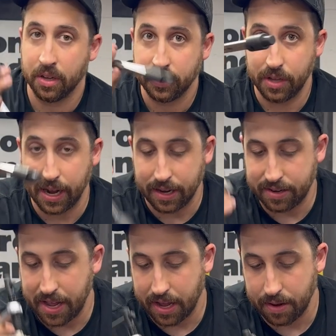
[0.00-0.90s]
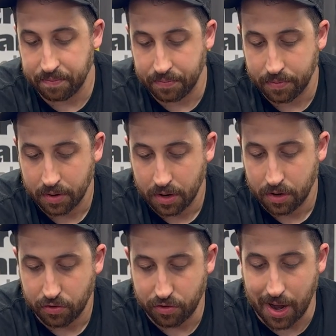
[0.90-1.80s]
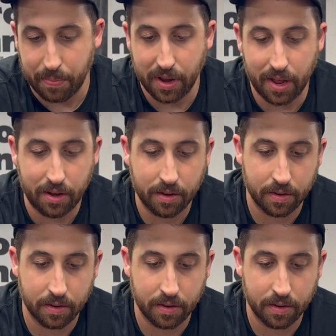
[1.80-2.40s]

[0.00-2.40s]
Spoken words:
So then I can take it, drop it in,